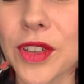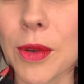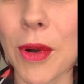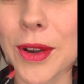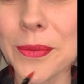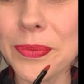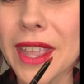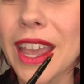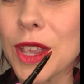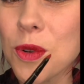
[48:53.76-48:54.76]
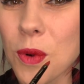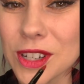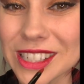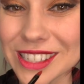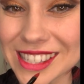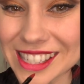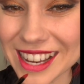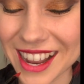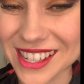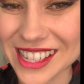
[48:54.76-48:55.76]
For the bottom, you want to
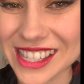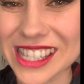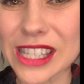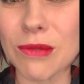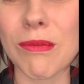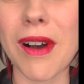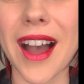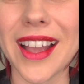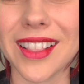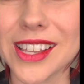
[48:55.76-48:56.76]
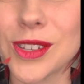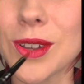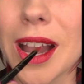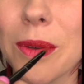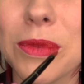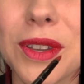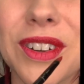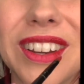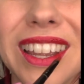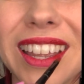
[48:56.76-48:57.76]
start to smile as you come
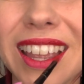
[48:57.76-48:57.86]
through.